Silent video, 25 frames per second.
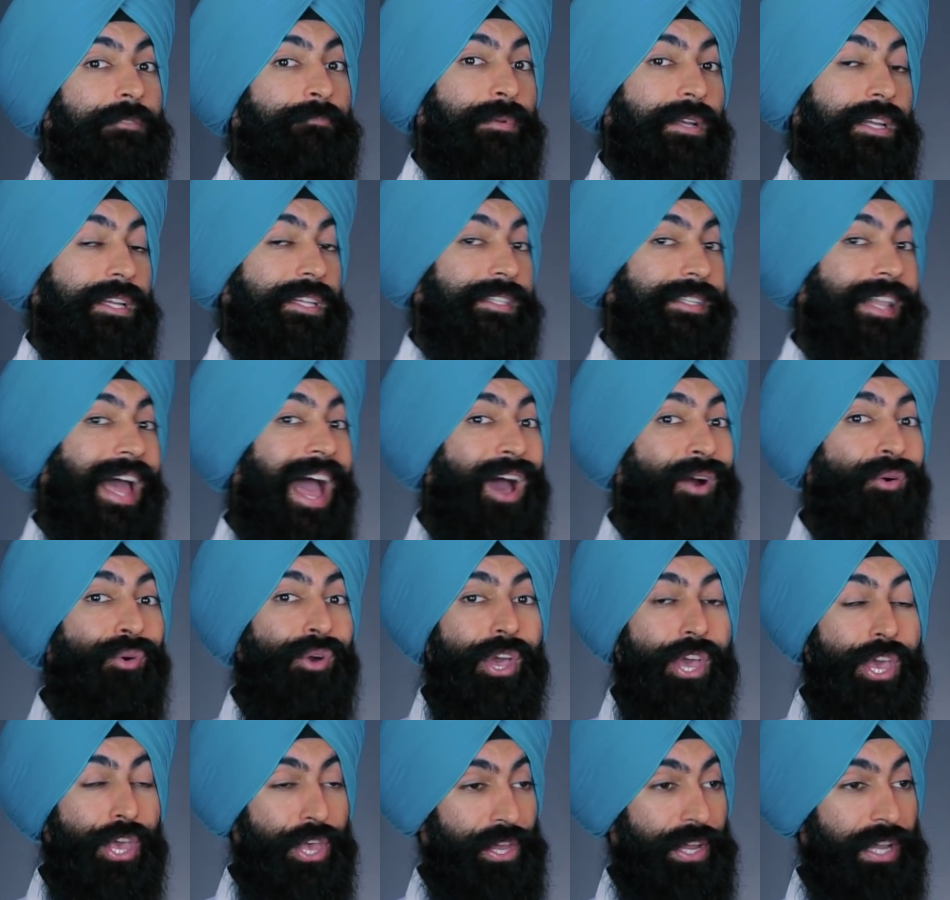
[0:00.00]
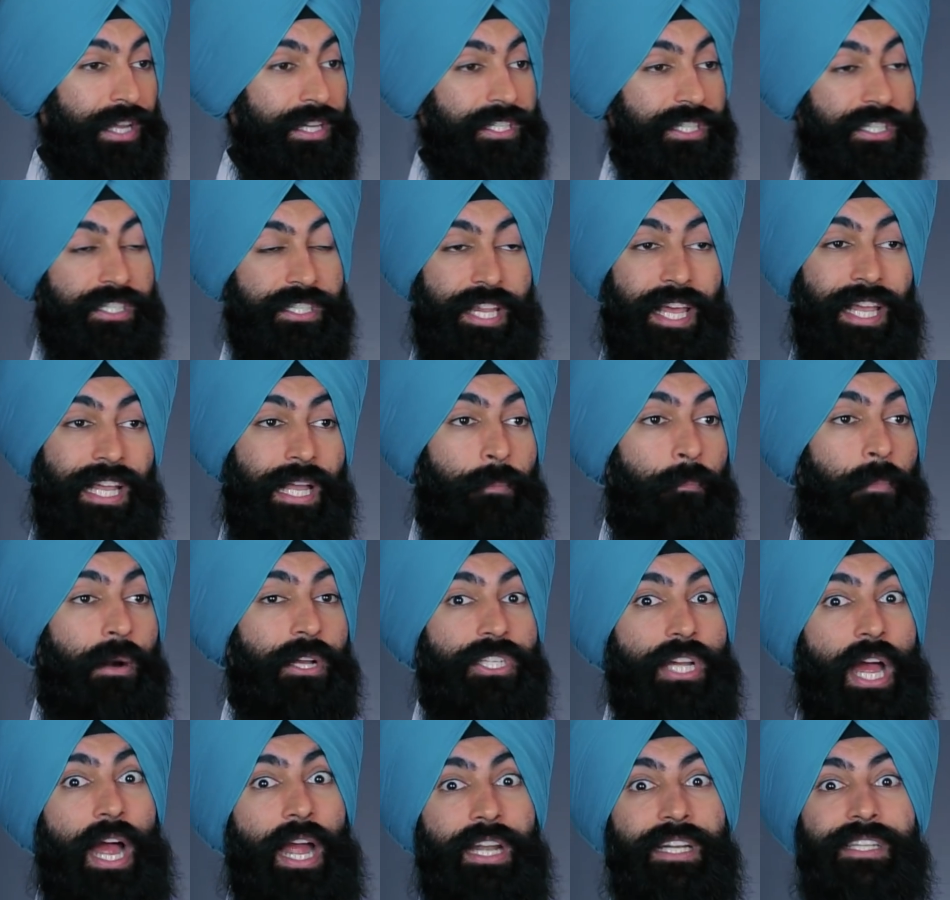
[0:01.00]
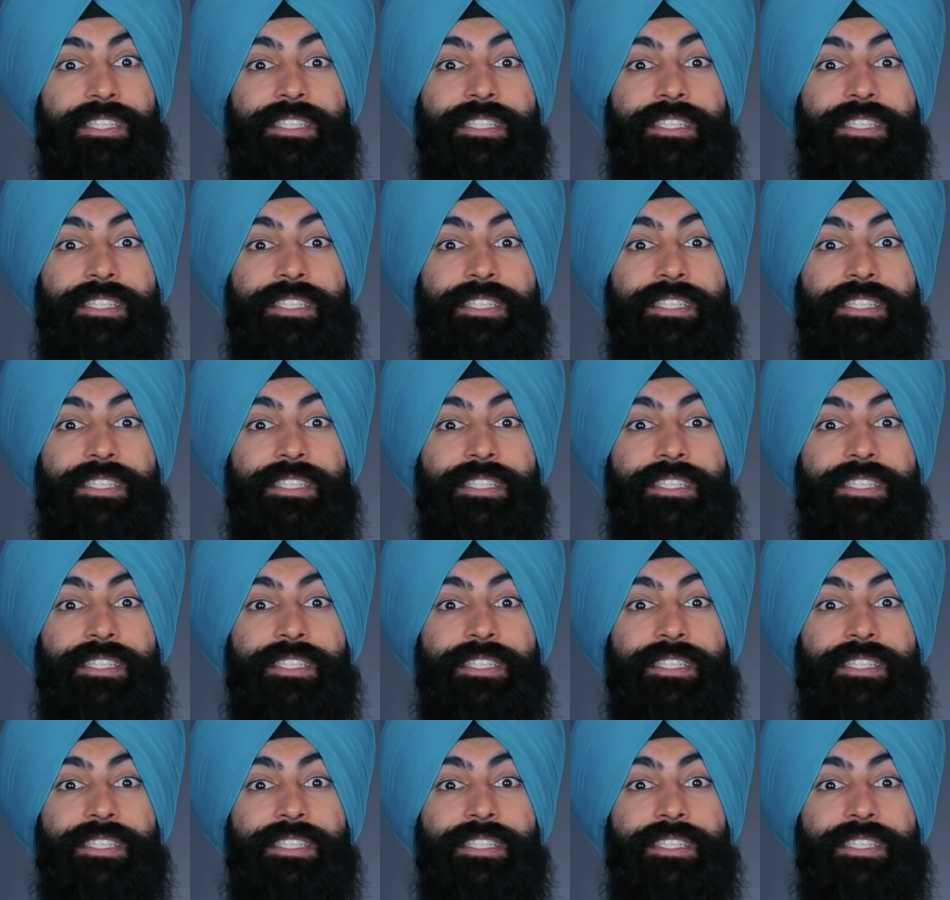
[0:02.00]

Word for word: because now you can just take a much higher